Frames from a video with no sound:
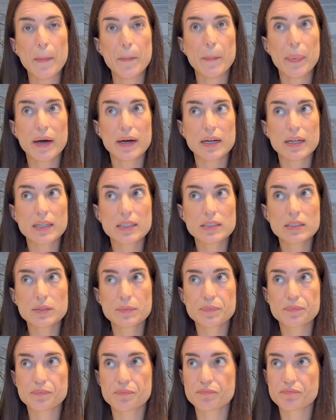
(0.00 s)
but
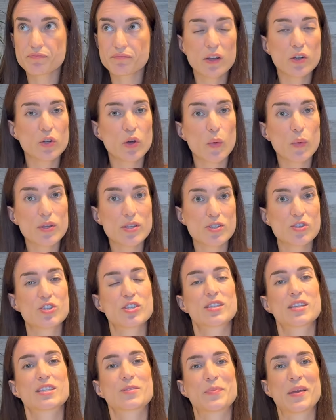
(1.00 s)
I don't know, I was
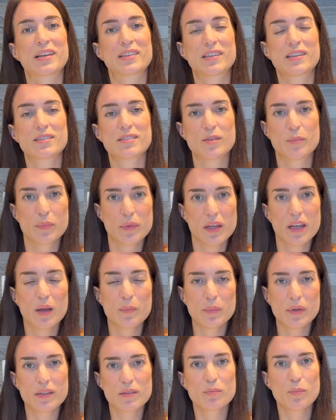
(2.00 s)
just expecting something a
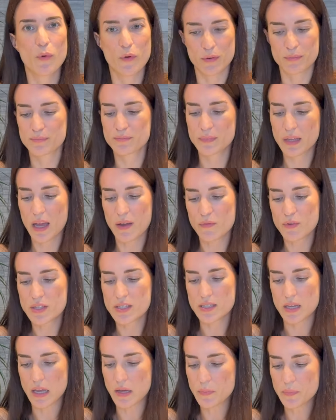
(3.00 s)
bit more, I would
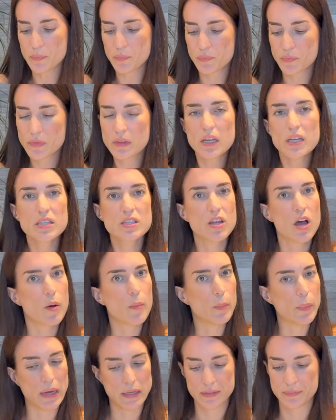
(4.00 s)
say. It's
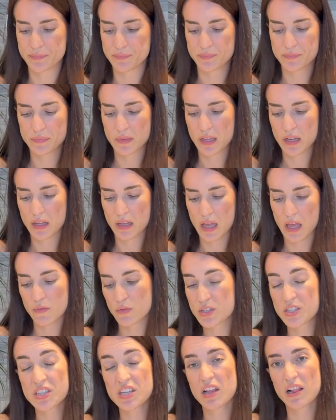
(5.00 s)
not bad. I
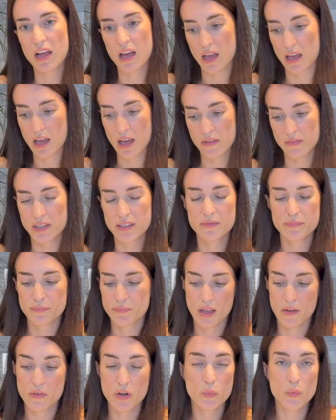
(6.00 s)
would still have it
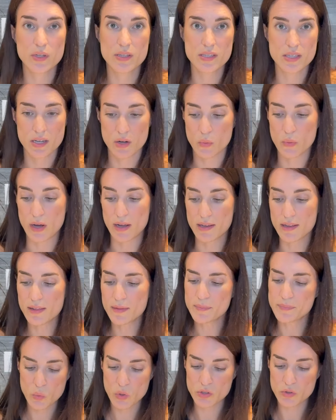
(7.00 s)
every once in a while.
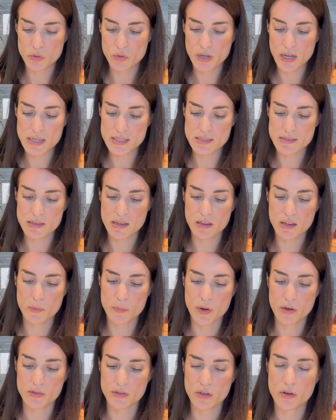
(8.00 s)
What do you guys think
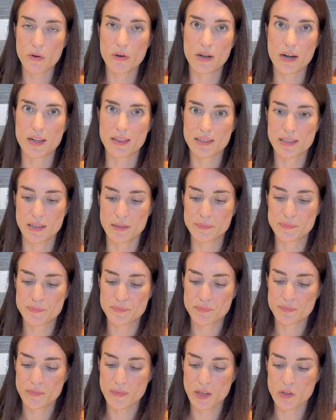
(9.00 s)
about horálky?
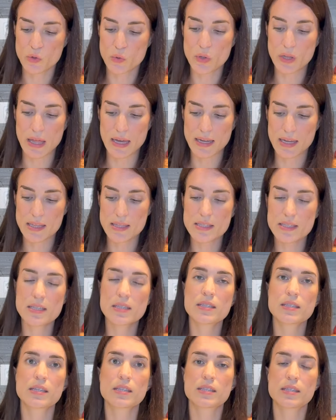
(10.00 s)
Do you like it
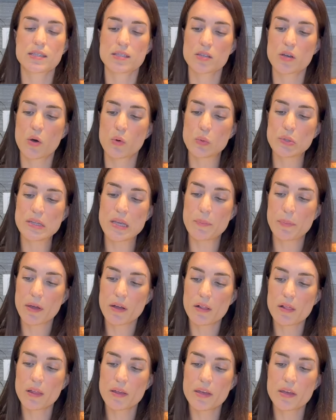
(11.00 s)
since it's so
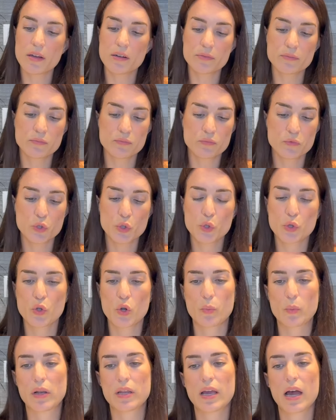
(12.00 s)
typical here? Do you
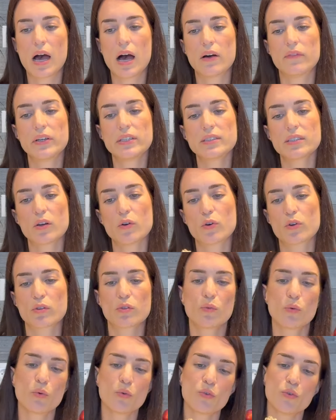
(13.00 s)
normally have it, or
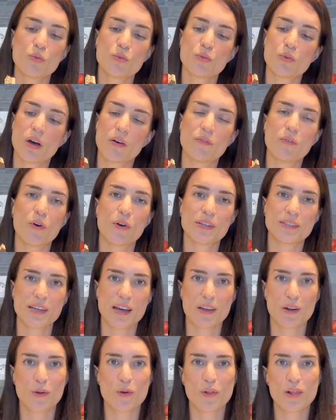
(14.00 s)
do you avoid
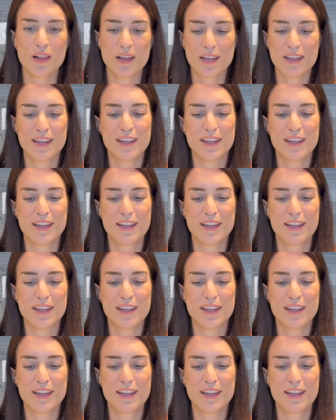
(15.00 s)
at all